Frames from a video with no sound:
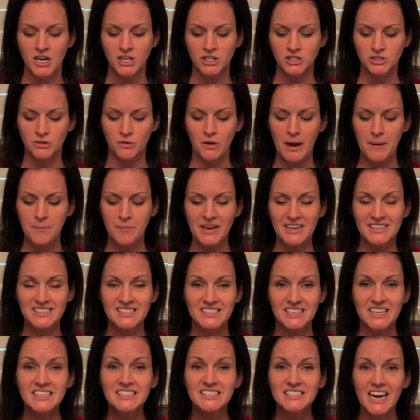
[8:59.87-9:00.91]
So I paid
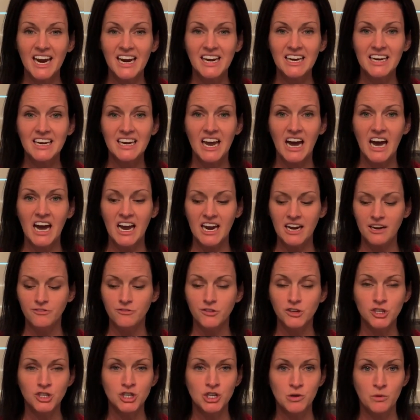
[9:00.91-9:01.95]
$6.99
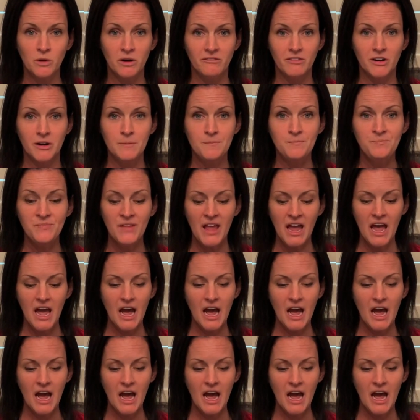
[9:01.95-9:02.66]
for 2 of them.